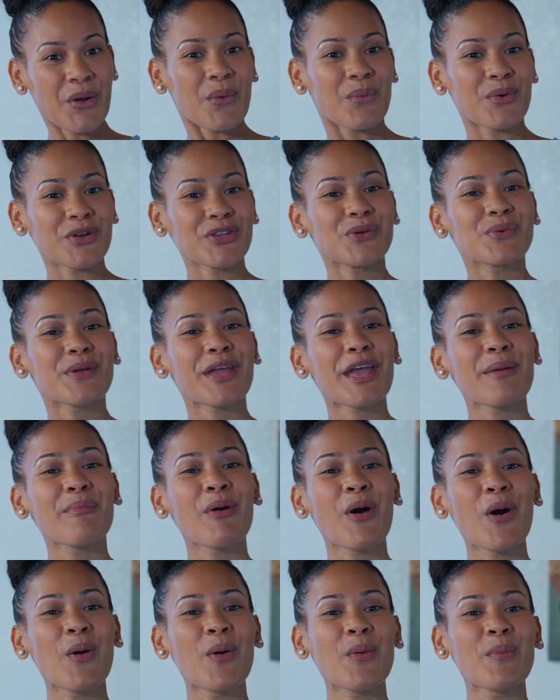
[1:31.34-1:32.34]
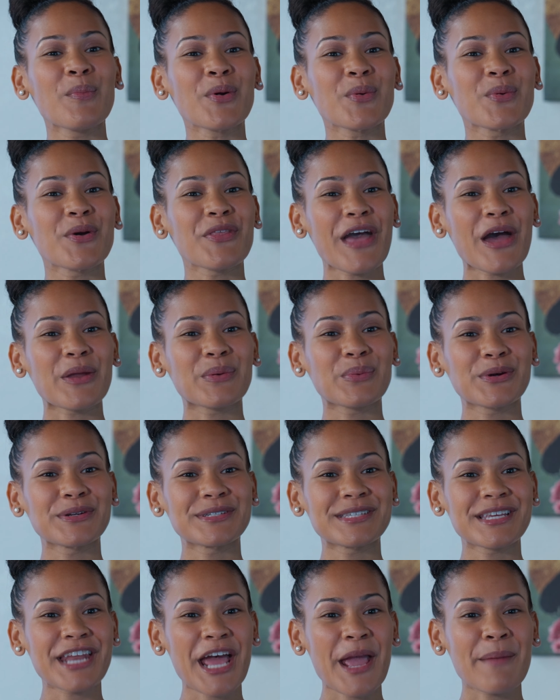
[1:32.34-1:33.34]
when you came home with
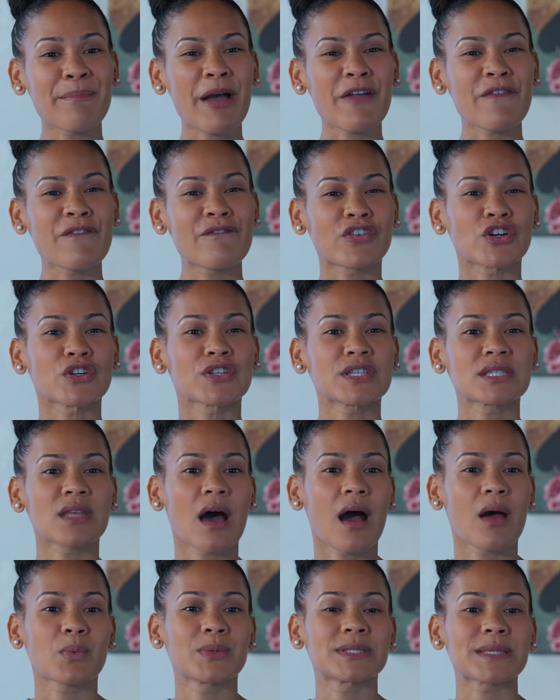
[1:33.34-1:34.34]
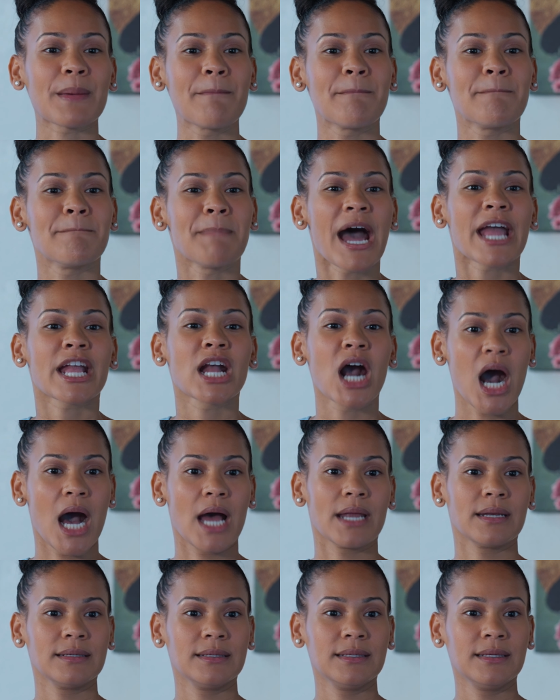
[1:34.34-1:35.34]
Edward tonight, my first thought was, my
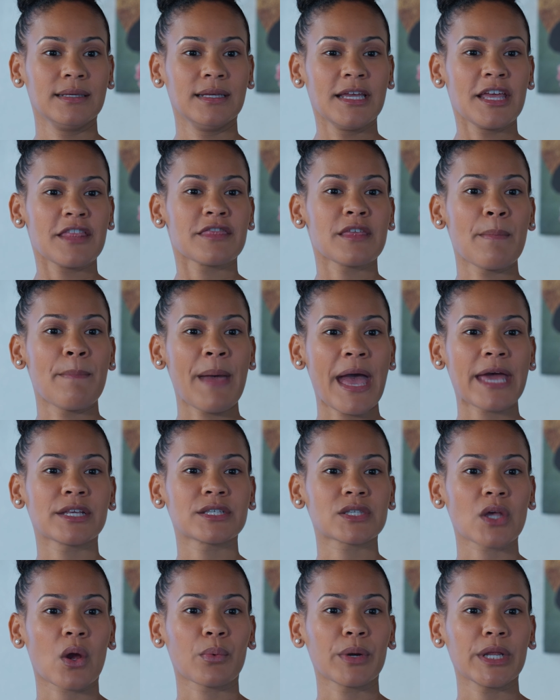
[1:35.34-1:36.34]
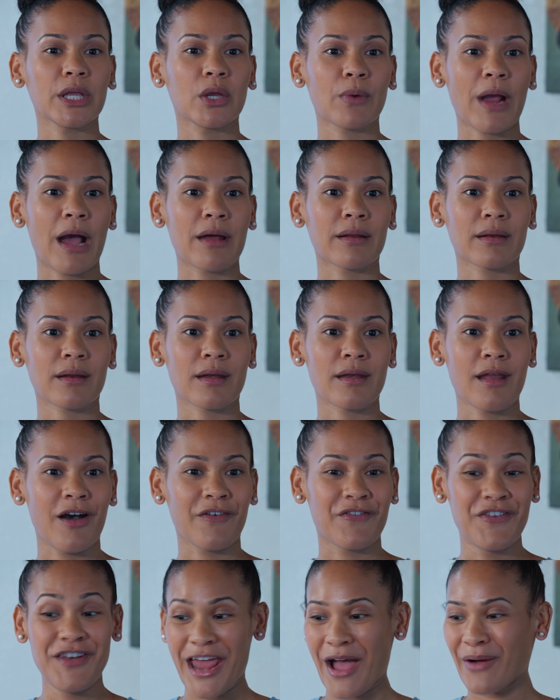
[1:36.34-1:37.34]
God, the bed is already crowded
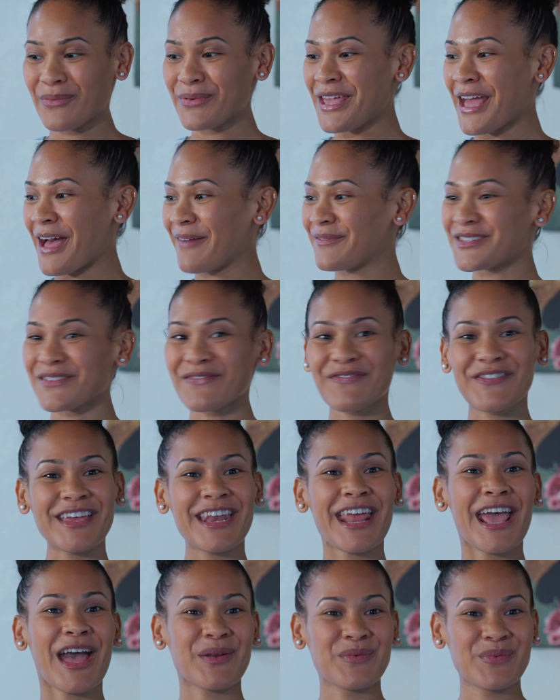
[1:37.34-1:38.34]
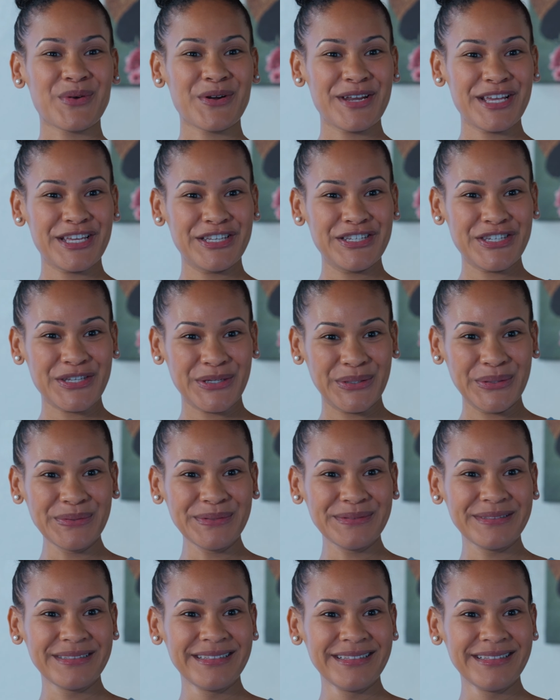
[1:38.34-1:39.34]
enough. Now we have to fit Edward in too.